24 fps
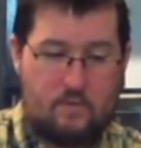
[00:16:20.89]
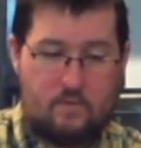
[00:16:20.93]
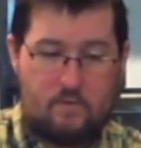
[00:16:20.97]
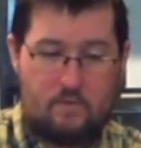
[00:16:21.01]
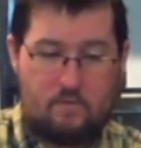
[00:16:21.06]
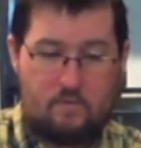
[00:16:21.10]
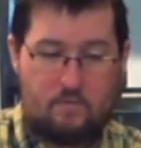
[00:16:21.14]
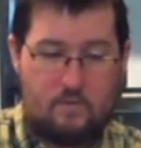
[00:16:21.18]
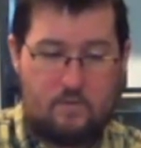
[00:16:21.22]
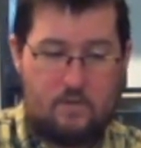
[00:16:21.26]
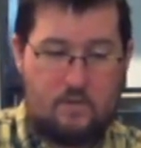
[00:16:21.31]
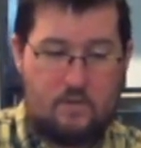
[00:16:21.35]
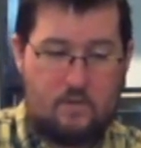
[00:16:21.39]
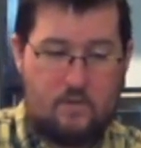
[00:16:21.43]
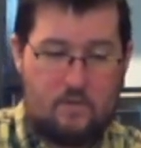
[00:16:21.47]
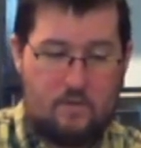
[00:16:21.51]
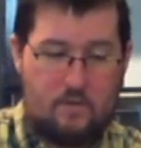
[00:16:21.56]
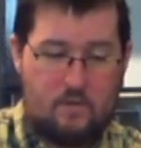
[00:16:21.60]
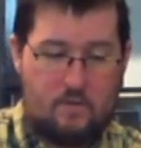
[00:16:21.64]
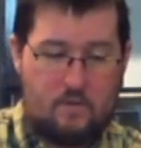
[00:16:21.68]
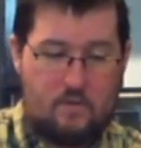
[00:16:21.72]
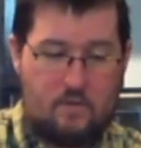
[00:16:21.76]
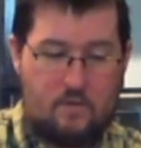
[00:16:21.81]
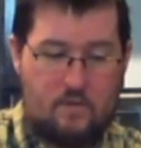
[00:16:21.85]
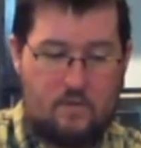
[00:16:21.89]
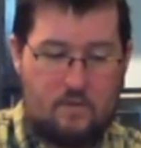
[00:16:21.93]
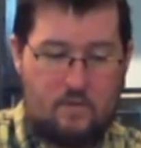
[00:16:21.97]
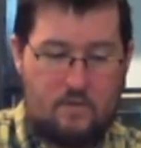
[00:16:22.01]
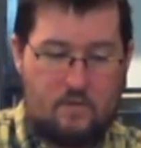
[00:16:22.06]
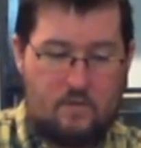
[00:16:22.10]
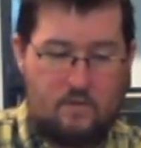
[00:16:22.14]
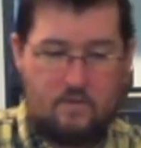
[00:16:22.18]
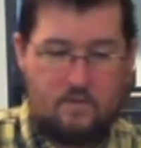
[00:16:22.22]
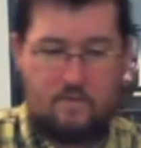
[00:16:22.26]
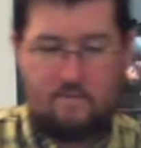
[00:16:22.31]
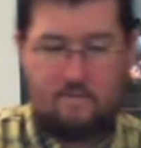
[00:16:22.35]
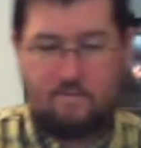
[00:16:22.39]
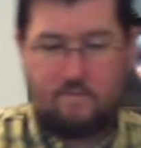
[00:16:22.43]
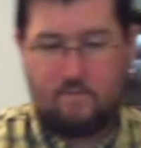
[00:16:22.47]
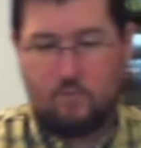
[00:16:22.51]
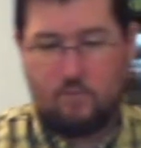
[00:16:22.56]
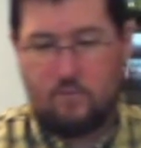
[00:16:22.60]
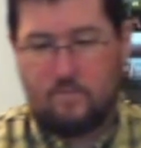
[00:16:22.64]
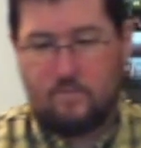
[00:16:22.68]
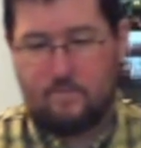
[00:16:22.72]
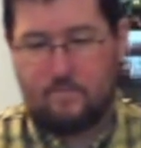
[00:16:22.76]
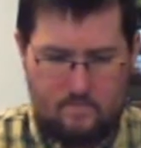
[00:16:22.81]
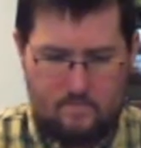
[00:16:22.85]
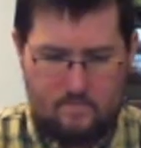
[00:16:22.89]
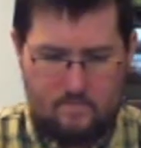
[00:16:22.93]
3, 4.